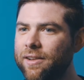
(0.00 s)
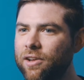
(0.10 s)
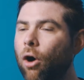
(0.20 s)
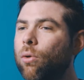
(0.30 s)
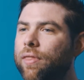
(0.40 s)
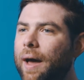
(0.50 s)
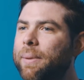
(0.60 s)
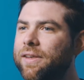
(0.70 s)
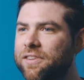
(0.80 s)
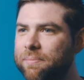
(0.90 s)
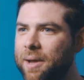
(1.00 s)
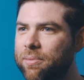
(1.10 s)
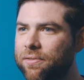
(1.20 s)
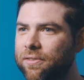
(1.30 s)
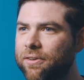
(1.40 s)
to hold that piece of
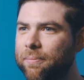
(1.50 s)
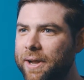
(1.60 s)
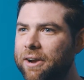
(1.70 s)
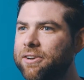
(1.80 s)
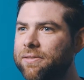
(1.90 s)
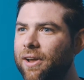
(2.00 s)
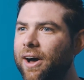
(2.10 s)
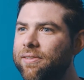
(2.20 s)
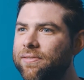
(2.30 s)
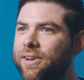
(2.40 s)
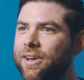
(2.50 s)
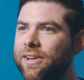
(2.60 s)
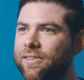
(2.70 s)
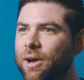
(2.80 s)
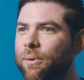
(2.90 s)
paper for a period of life
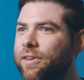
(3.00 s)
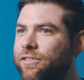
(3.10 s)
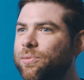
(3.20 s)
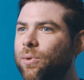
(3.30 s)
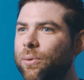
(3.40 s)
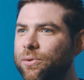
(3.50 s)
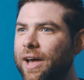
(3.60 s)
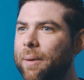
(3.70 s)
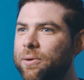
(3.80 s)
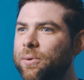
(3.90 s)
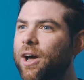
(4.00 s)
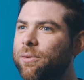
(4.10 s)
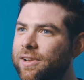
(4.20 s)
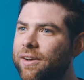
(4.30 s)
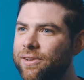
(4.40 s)
to go, well, this is what was happened when I
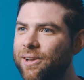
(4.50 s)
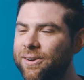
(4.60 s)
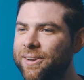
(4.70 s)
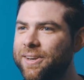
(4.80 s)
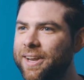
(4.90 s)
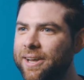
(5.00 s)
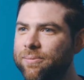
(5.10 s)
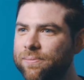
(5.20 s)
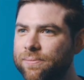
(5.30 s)
was left alone in a day.